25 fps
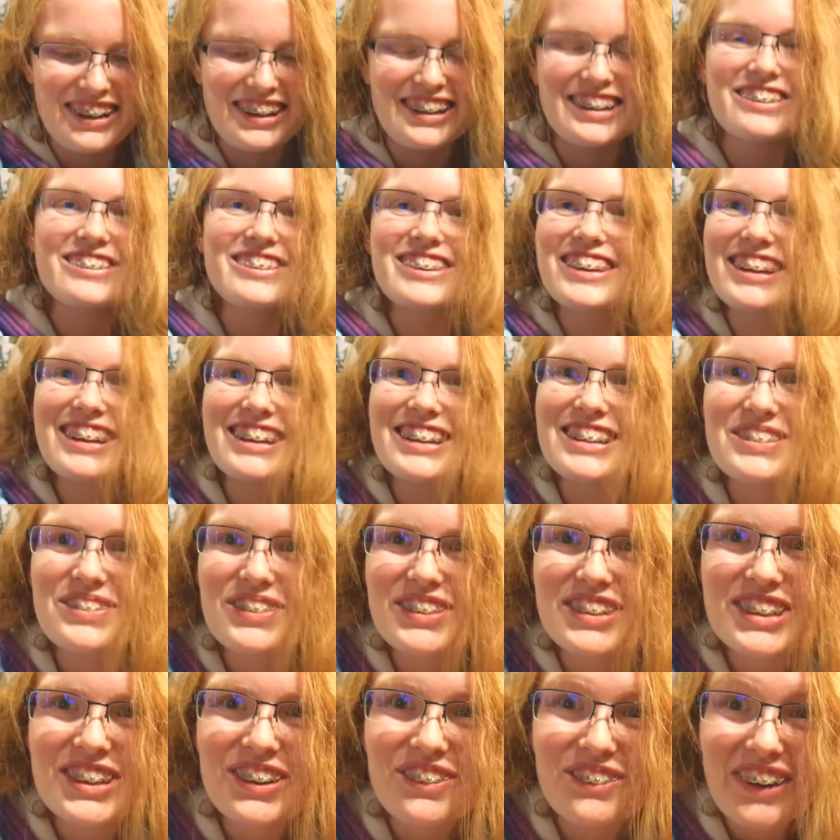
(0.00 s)
I don't think you're
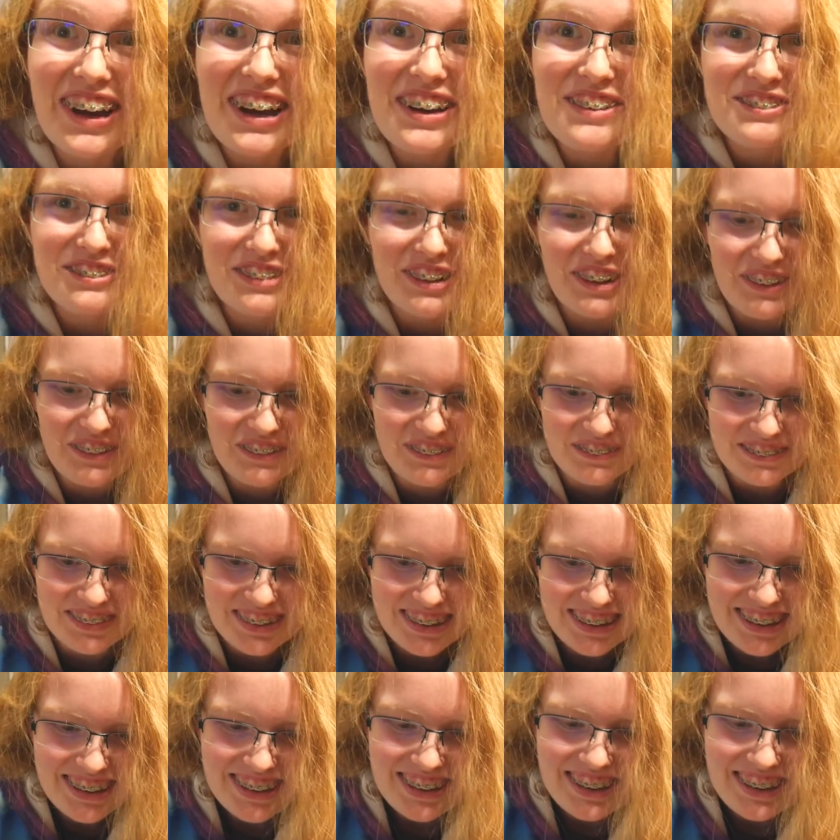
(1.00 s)
supposed to wet foam.